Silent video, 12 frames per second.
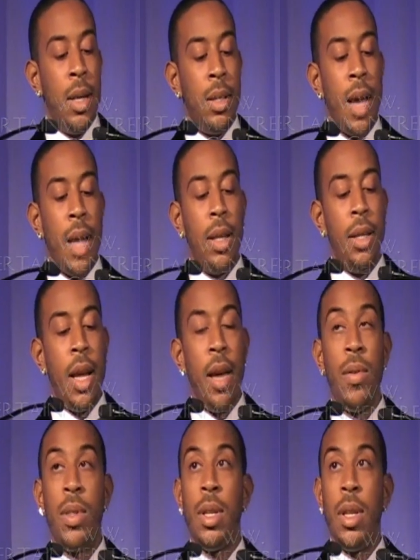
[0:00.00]
Sally
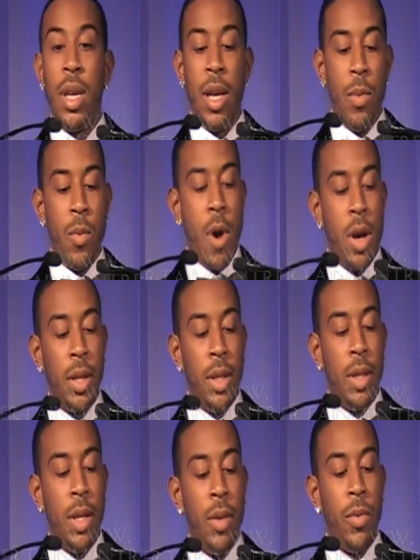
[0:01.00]
Davis and Kim
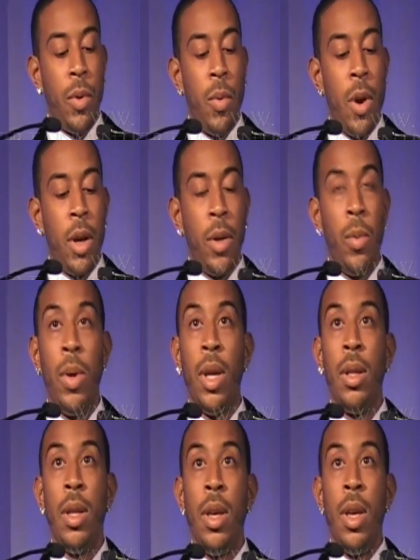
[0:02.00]
Washington for working with